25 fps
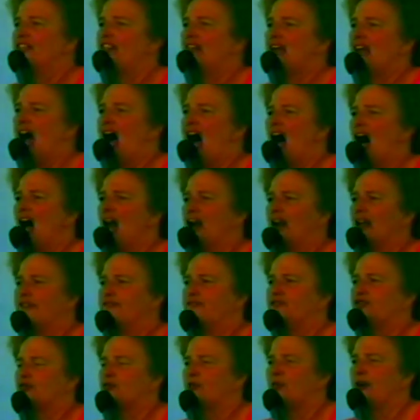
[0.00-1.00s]
the
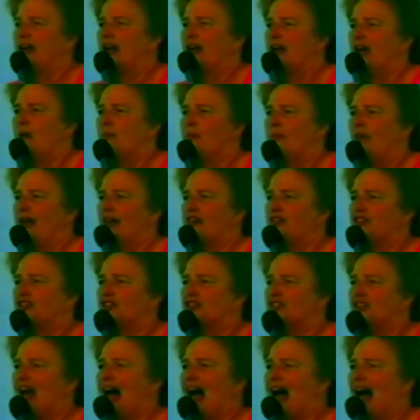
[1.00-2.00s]
olive tree and they
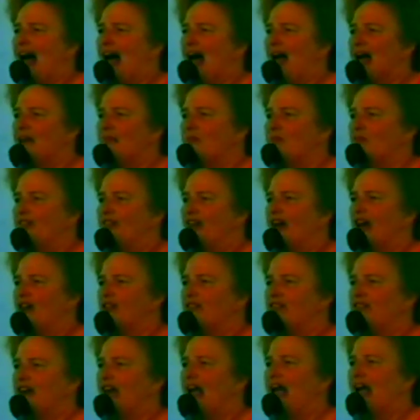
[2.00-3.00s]
signed
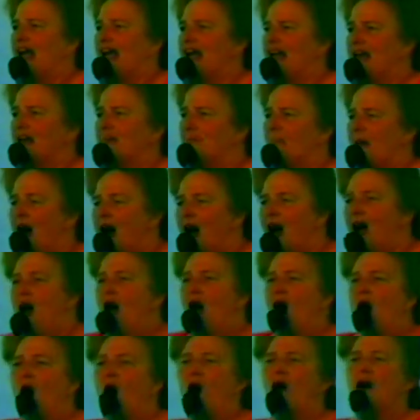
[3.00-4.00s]
their name
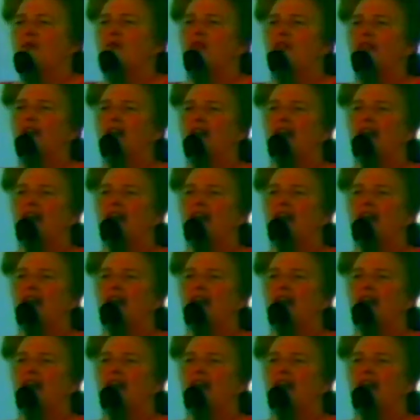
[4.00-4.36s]
on the